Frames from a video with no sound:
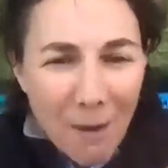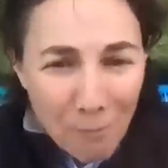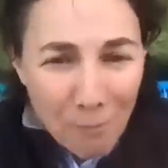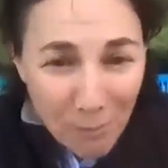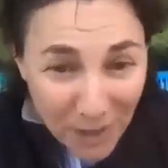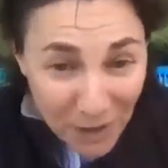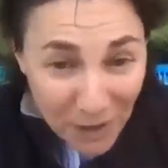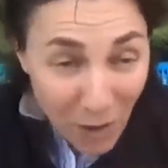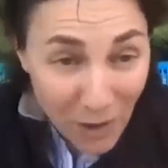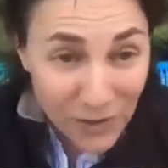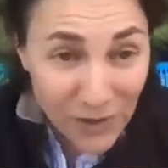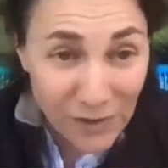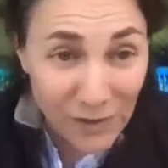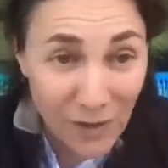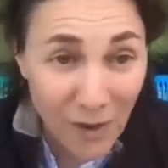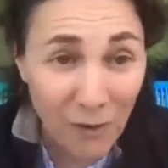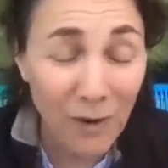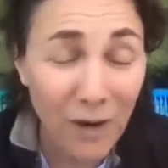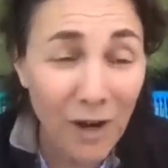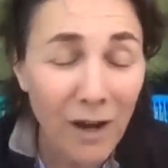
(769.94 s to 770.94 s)
but
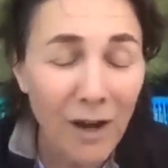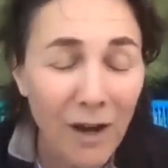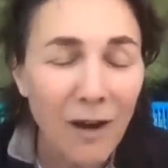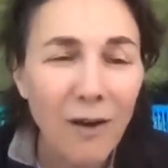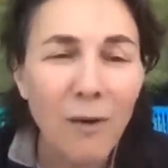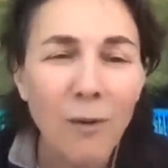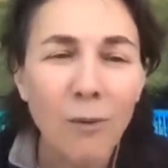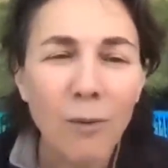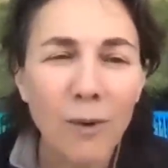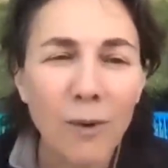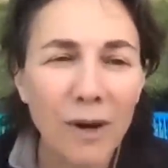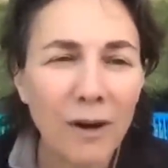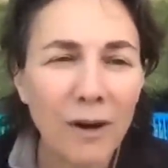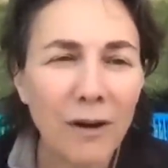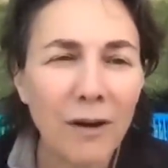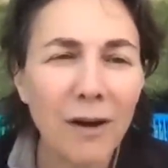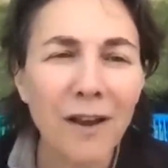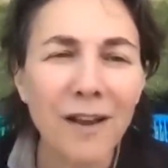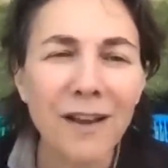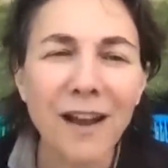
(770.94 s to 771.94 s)
also
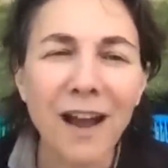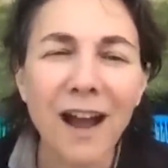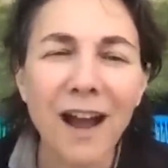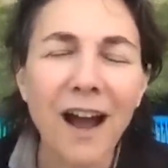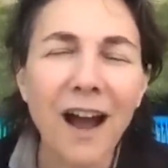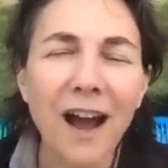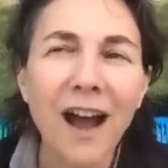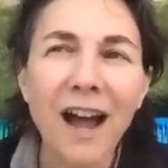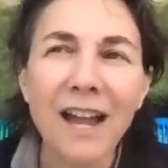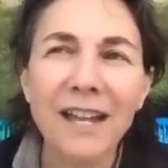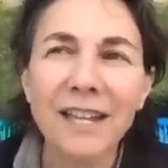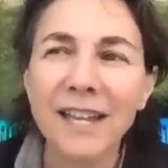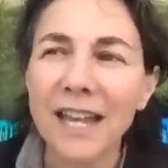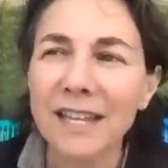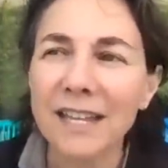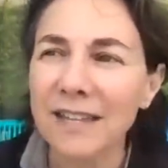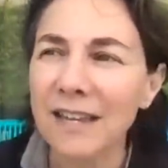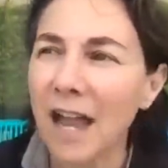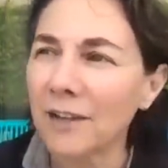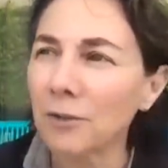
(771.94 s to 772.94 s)
we're, I
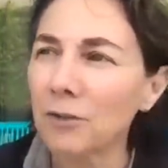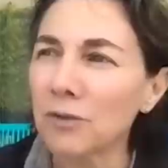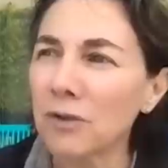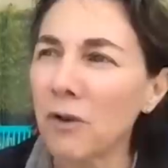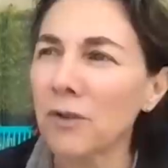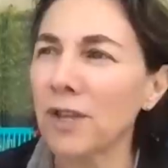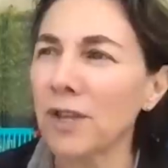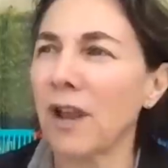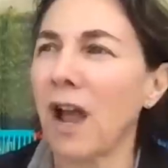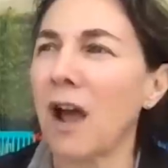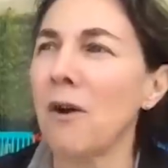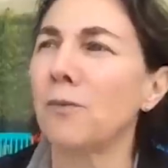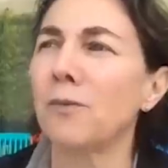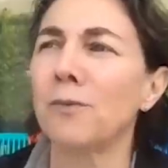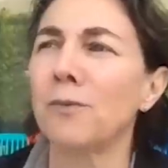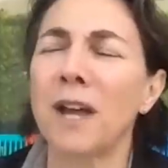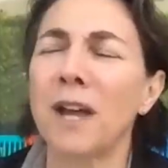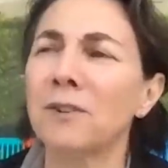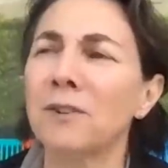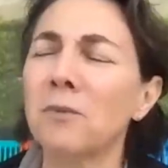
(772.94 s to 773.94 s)
guess, I don't know,
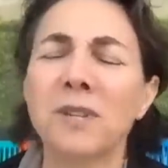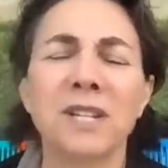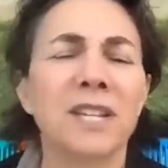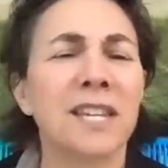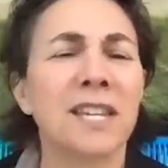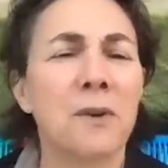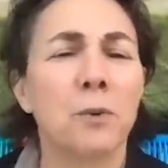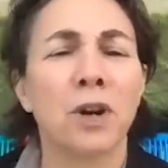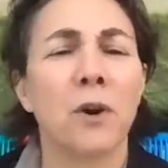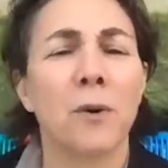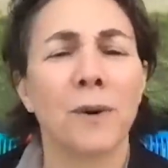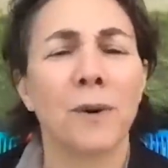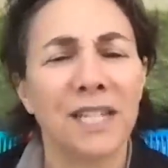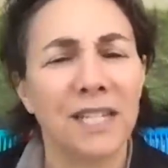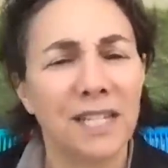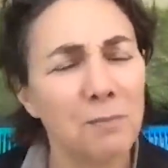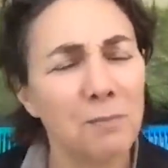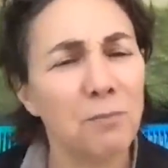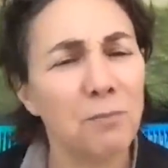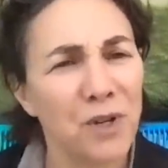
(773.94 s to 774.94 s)
I don't want to say we're going
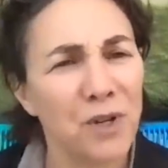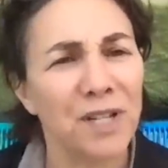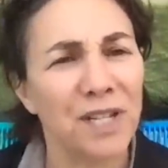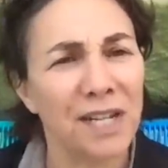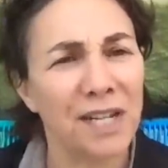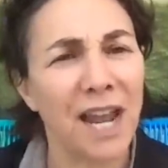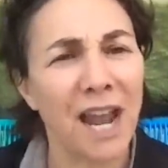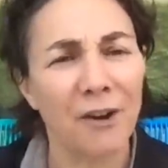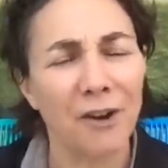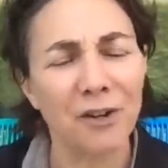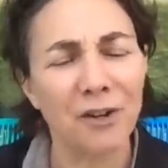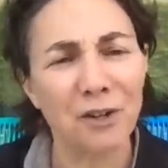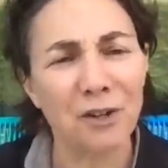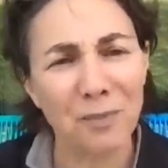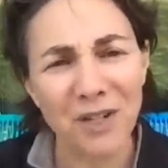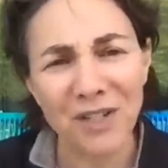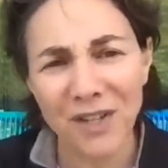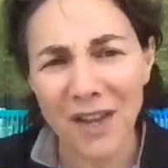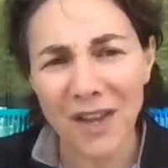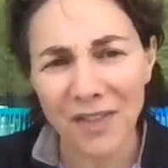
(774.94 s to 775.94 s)
deeper into character,
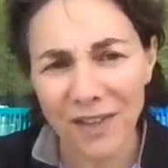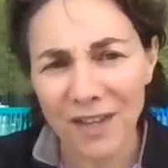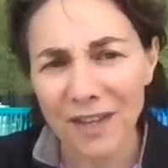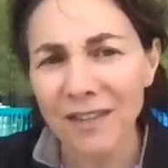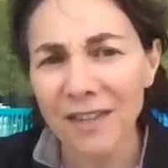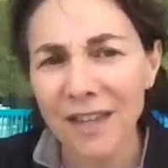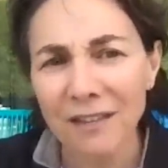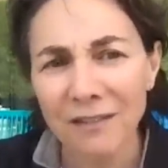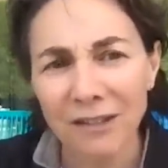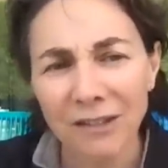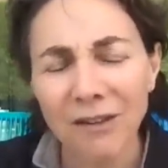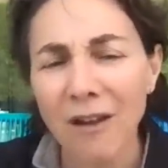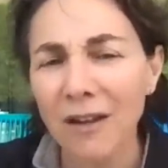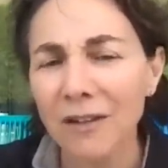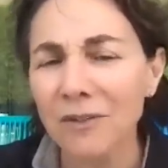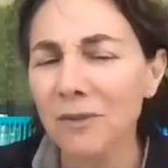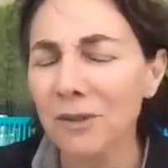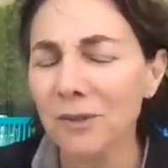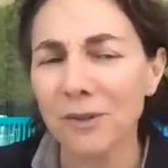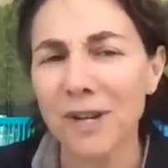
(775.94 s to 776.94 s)
because I think that Law
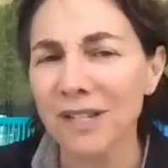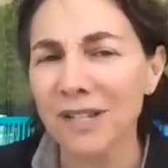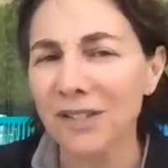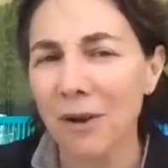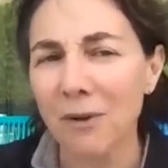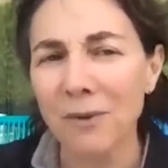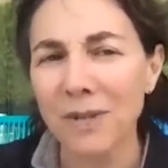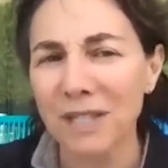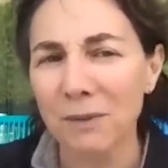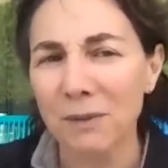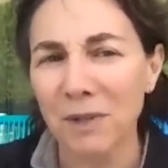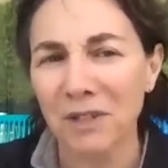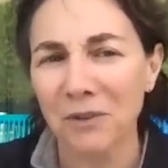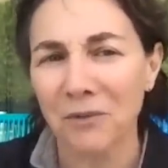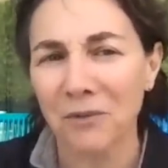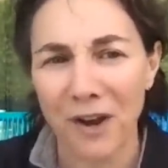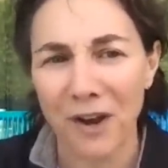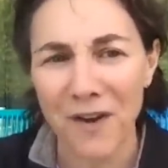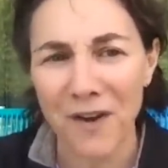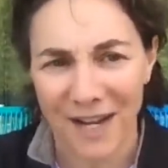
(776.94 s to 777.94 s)
and Order has always been a
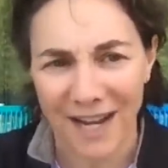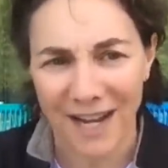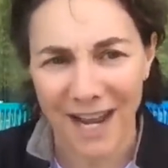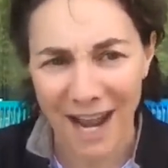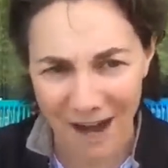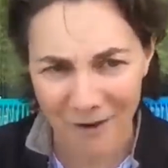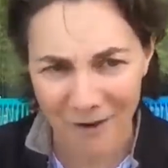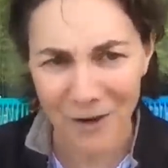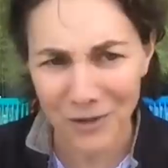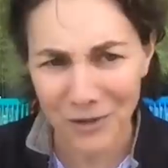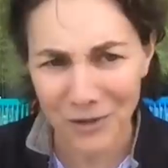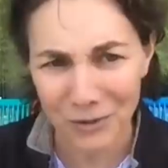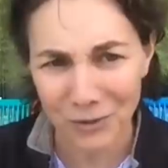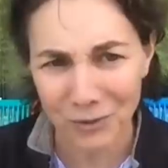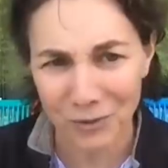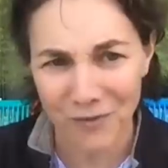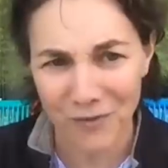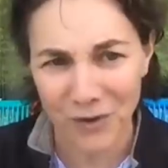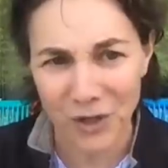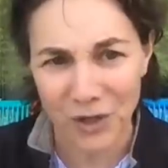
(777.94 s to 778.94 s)
very
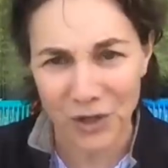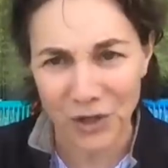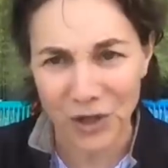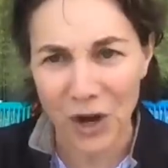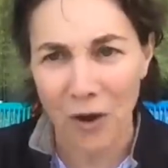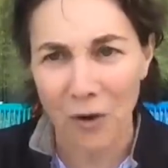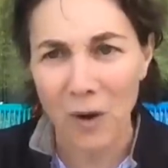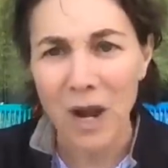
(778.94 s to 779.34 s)
character-driven show,